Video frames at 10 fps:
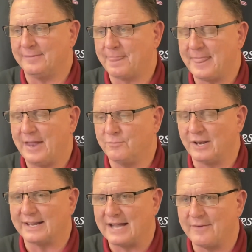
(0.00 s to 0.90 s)

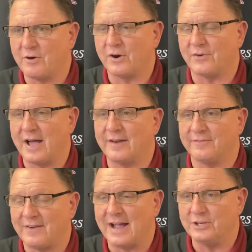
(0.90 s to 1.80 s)
really cover our ground and
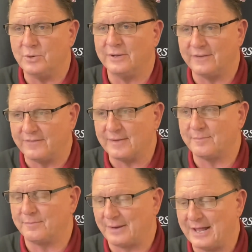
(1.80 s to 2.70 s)
find UIndy
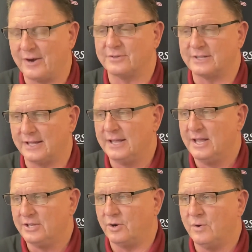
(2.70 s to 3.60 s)
fit players. You
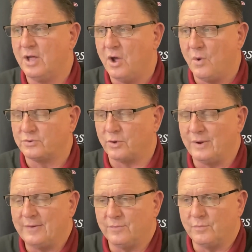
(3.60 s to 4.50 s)
know, so
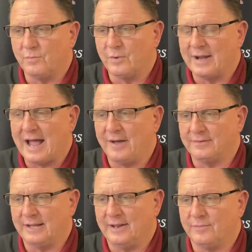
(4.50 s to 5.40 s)
we went
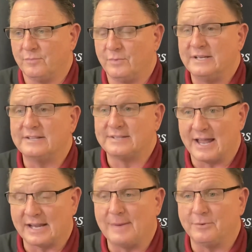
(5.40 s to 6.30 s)
out and we did
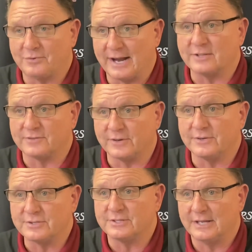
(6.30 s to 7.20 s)
sign a couple
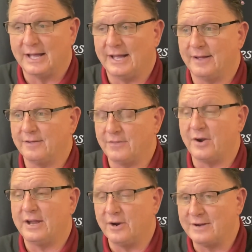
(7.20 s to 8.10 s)
transfers. They're
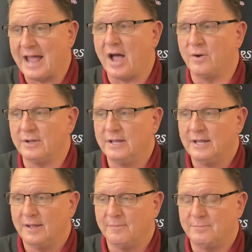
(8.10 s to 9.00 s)
here now,
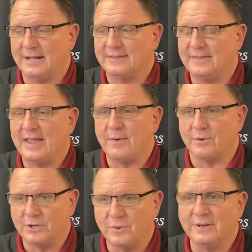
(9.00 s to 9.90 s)
but they
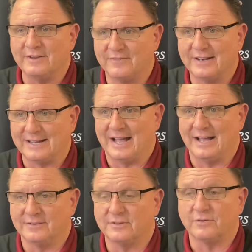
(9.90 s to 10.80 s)
were UIndy fit
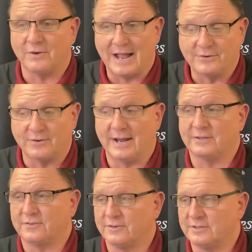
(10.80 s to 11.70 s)
guys, grad
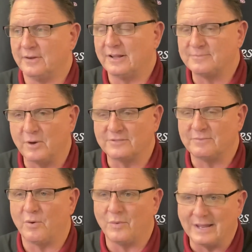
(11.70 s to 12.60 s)
transfers. You know, that's mostly
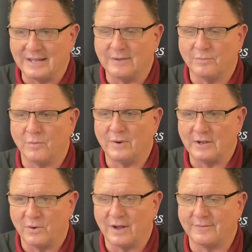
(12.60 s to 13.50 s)
what we
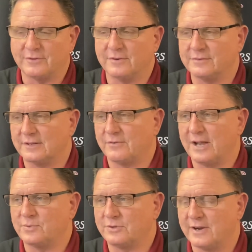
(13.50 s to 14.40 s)
go after is
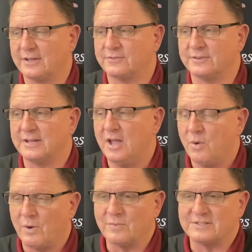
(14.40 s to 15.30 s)
graduate transfers.
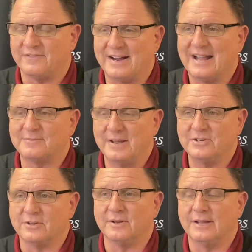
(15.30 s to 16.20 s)
One was a finance
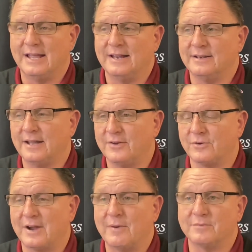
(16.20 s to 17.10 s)
major in
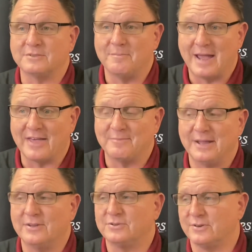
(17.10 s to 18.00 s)
undergrad, one was a math
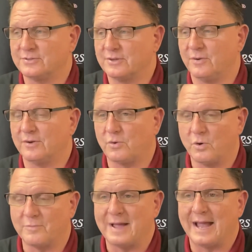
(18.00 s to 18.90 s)
major, so a
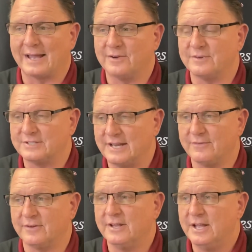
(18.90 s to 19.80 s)
quarterback and a
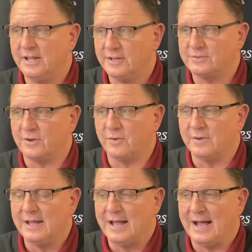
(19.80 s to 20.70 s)
receiver.
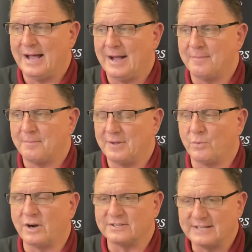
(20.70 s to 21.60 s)
So, but
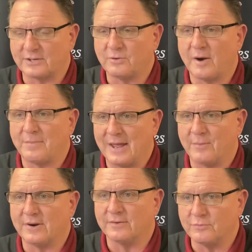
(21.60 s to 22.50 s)
we're gonna stick to our plan.
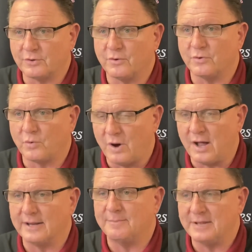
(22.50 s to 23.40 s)
We're gonna recruit
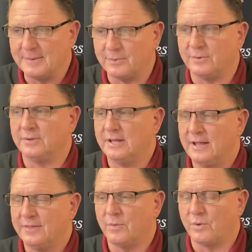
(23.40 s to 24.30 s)
quality people
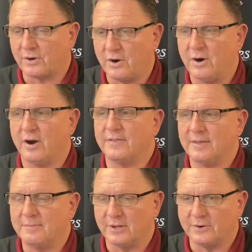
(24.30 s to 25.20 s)
that work hard,
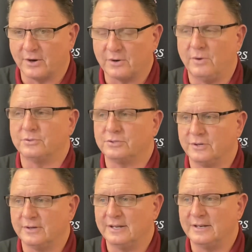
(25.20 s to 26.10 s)
that build our
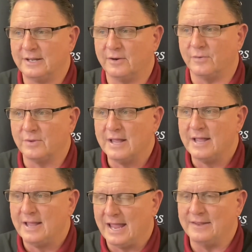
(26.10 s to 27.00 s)
culture. And, you know,
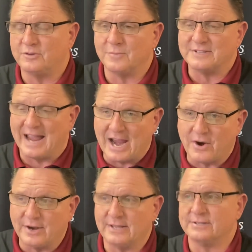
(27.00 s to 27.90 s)
in terms of
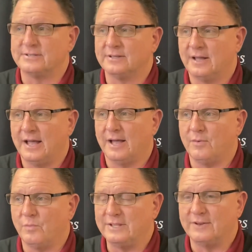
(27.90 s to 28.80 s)
areas,
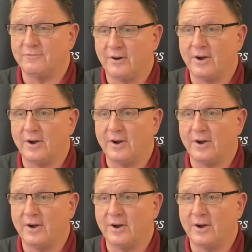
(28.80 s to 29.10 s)
we did very